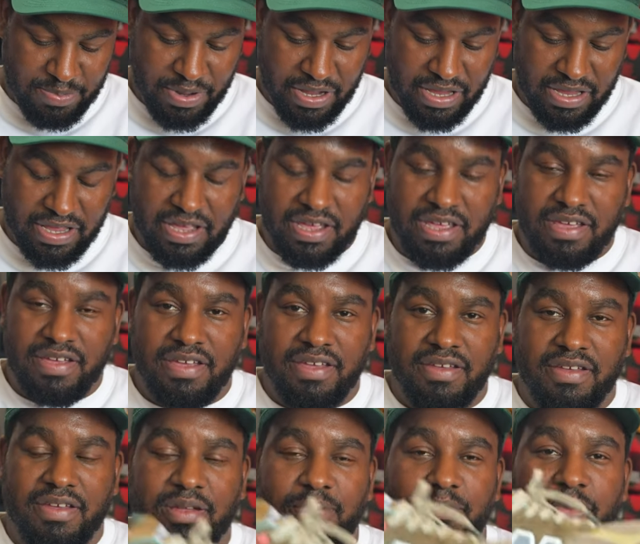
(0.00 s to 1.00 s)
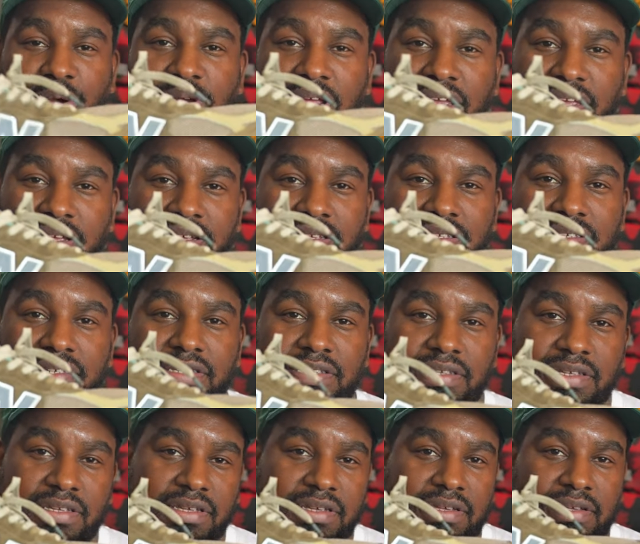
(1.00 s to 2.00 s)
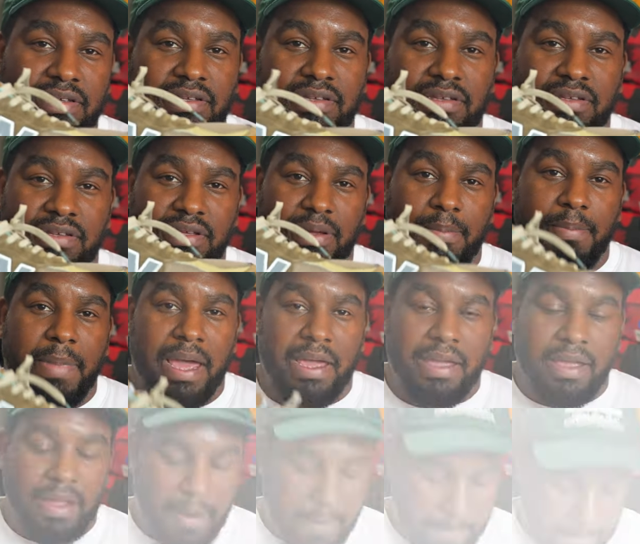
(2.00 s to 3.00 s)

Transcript: But yeah, bodegas, bang.